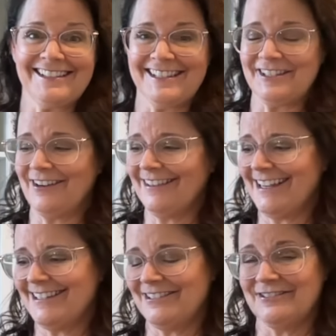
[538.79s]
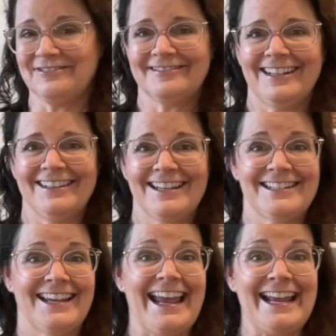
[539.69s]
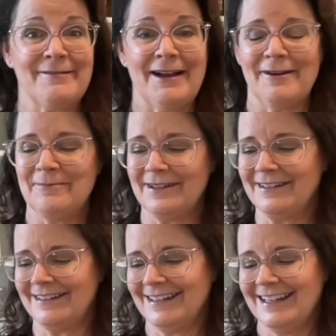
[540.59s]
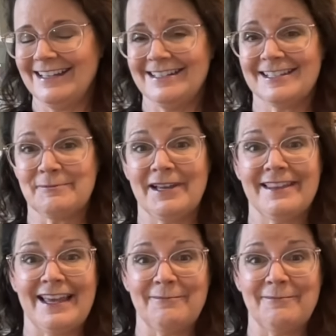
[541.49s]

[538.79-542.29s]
and so I like to hang them up and display them